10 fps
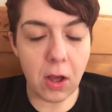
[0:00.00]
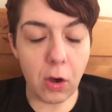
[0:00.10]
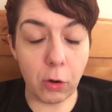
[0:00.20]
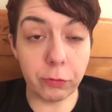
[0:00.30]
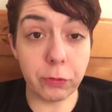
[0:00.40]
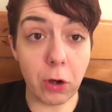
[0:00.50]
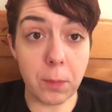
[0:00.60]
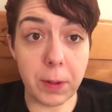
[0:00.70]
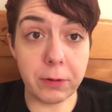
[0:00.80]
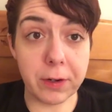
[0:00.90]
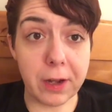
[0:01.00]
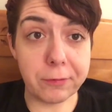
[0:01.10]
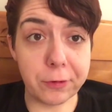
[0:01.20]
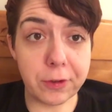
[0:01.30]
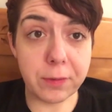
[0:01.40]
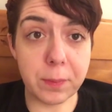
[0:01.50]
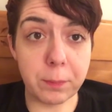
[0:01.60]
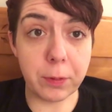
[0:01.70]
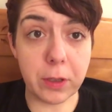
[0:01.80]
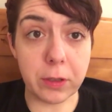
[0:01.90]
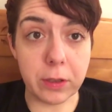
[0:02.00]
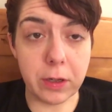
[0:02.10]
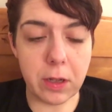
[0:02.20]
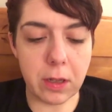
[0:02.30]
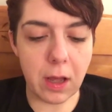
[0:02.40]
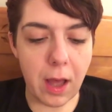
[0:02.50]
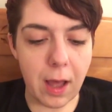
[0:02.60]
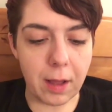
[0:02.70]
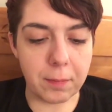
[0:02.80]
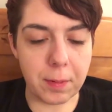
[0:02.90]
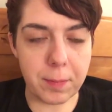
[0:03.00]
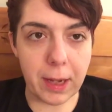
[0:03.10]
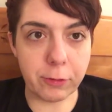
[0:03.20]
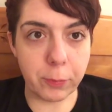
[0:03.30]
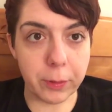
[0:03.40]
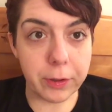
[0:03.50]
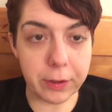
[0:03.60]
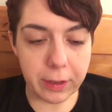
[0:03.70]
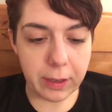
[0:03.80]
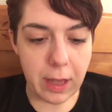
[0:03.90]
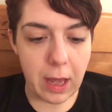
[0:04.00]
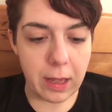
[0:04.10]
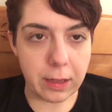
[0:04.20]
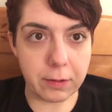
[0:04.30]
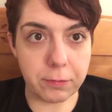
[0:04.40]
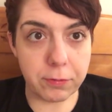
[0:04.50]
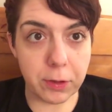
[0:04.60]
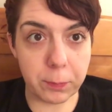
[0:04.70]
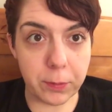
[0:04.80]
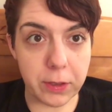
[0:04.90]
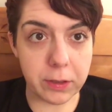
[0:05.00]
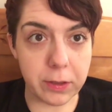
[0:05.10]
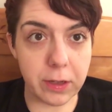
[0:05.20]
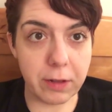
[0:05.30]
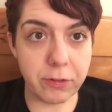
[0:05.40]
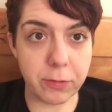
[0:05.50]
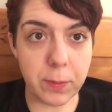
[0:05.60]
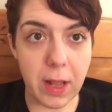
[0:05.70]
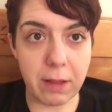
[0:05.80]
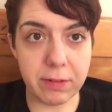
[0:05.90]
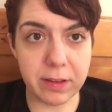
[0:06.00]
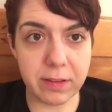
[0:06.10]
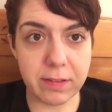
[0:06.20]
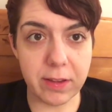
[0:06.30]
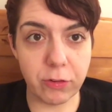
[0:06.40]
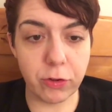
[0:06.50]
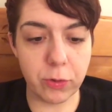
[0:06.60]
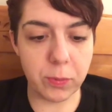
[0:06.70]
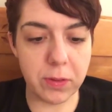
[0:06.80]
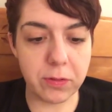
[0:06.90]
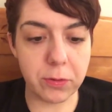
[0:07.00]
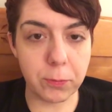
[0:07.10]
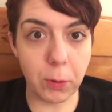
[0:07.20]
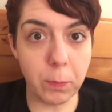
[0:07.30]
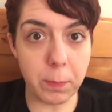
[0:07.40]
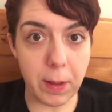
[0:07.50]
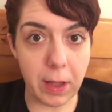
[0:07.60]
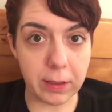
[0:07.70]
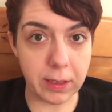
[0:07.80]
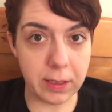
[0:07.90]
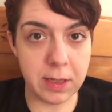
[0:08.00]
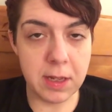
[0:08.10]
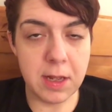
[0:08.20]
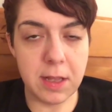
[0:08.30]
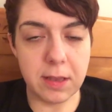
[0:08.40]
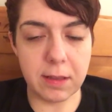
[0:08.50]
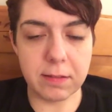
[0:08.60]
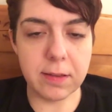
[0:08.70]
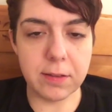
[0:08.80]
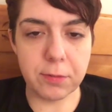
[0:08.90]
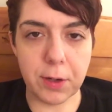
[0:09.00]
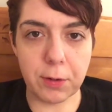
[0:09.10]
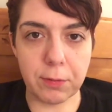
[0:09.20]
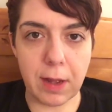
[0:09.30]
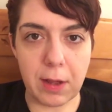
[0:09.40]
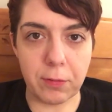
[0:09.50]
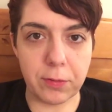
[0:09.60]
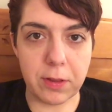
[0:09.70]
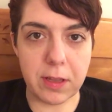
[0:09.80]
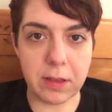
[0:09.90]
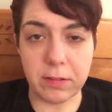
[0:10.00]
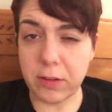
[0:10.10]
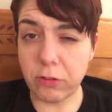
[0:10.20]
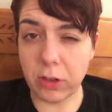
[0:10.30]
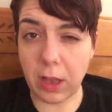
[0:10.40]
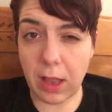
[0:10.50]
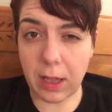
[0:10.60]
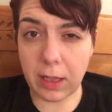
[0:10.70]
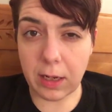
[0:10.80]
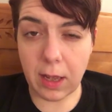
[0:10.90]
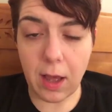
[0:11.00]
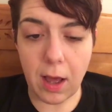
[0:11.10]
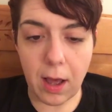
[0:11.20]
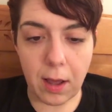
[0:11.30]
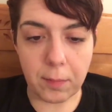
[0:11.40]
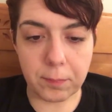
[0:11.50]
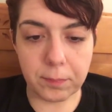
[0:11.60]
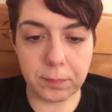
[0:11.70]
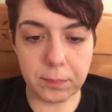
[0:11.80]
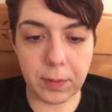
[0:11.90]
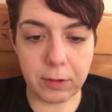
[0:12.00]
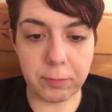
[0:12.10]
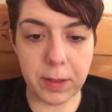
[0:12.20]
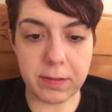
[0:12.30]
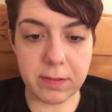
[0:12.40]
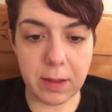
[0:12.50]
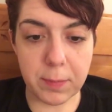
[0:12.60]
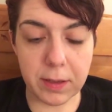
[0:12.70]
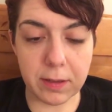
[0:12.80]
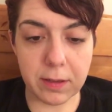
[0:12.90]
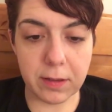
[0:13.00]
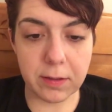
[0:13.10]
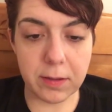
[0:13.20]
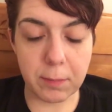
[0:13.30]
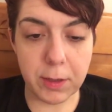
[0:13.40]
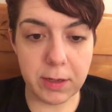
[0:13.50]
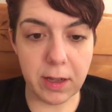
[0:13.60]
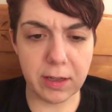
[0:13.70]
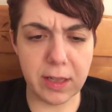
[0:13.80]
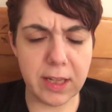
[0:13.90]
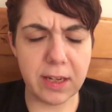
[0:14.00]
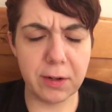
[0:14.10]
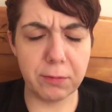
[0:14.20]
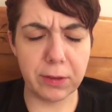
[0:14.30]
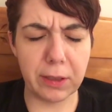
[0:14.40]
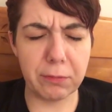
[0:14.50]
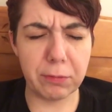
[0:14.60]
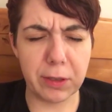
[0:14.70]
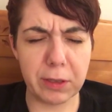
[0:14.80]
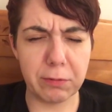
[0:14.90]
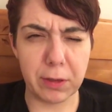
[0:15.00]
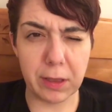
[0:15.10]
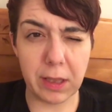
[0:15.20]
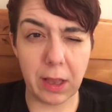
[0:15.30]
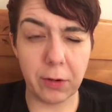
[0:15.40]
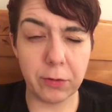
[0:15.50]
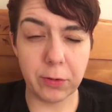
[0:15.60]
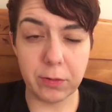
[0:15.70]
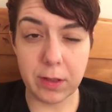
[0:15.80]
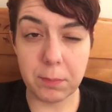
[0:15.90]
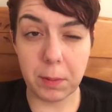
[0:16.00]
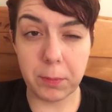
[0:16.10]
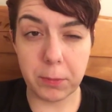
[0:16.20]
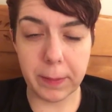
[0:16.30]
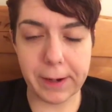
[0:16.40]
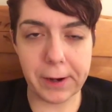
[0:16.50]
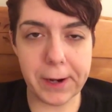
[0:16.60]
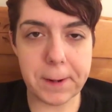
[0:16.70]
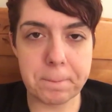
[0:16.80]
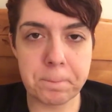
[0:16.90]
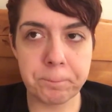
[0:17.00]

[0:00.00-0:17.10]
Overall, my recovery has been pretty good. I'm back to work. I feel pretty good. I've just been having this issue with this seroma pocket that sits right around the incision line of my stomach tummy tuck. He did it really, really, really low, so it's in my pubic area.